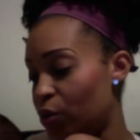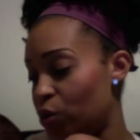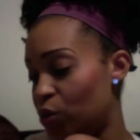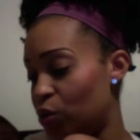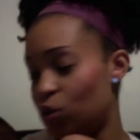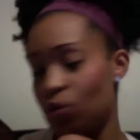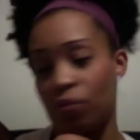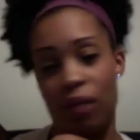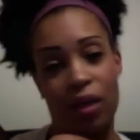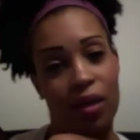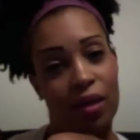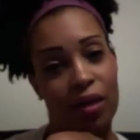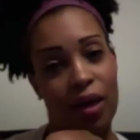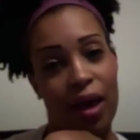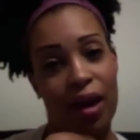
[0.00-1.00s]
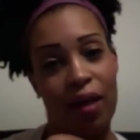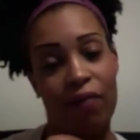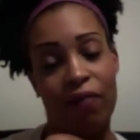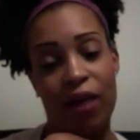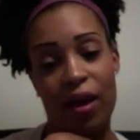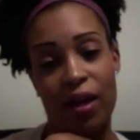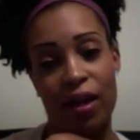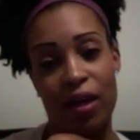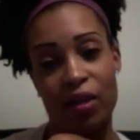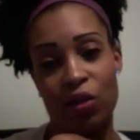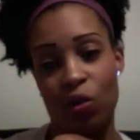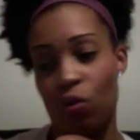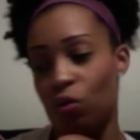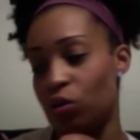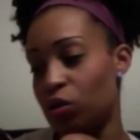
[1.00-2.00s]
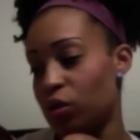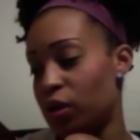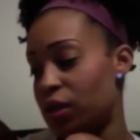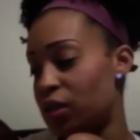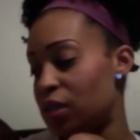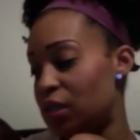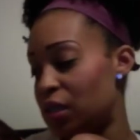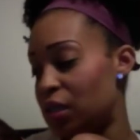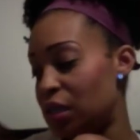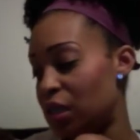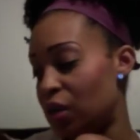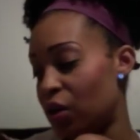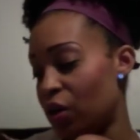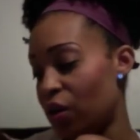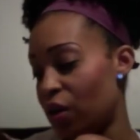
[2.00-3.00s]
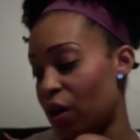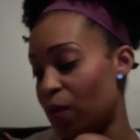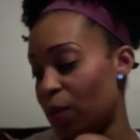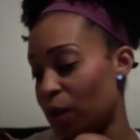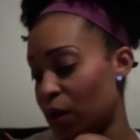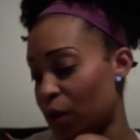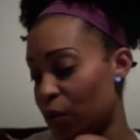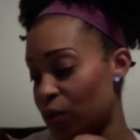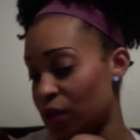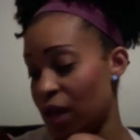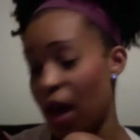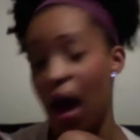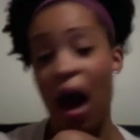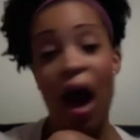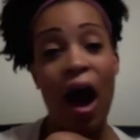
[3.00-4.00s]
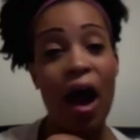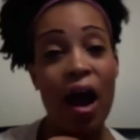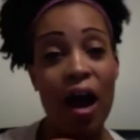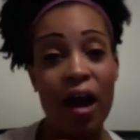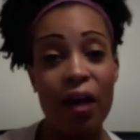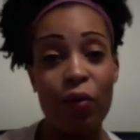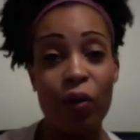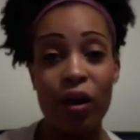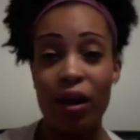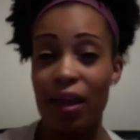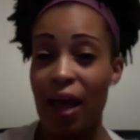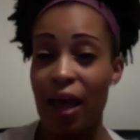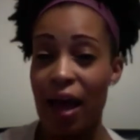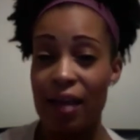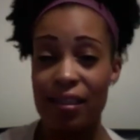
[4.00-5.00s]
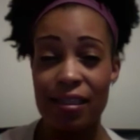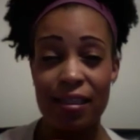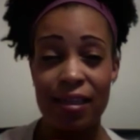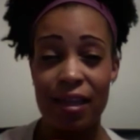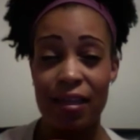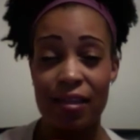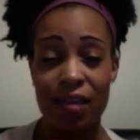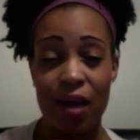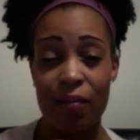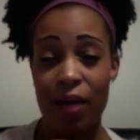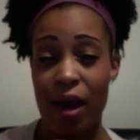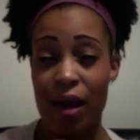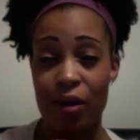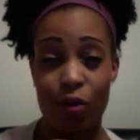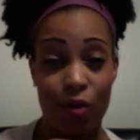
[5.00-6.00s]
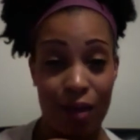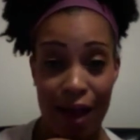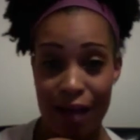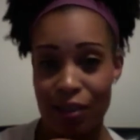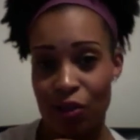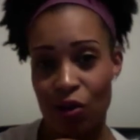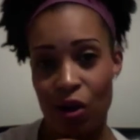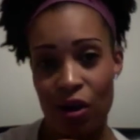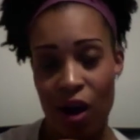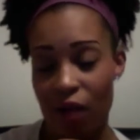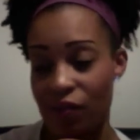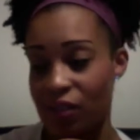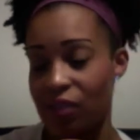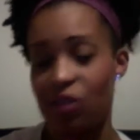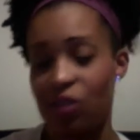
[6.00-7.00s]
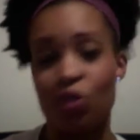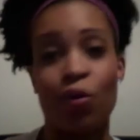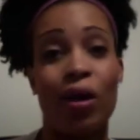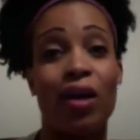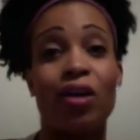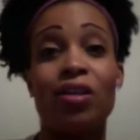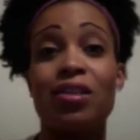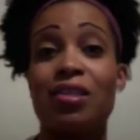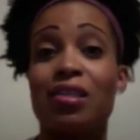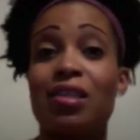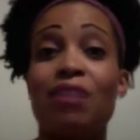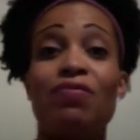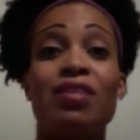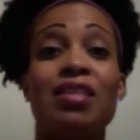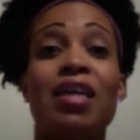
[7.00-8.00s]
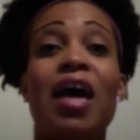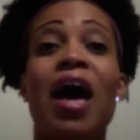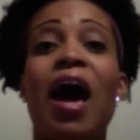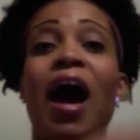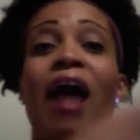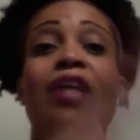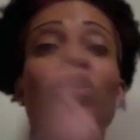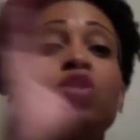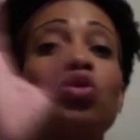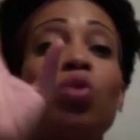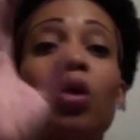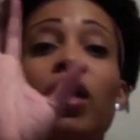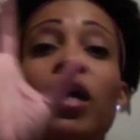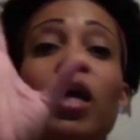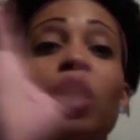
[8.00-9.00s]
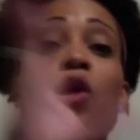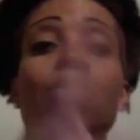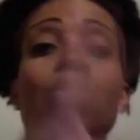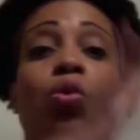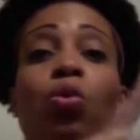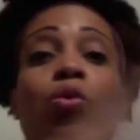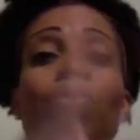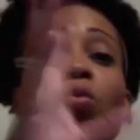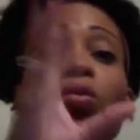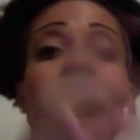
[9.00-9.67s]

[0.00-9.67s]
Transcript: to me. And I finally got to hold her and see her up close. I wear glasses, and at the time I had no glasses on, obviously, so I couldn't even see. I just saw like a little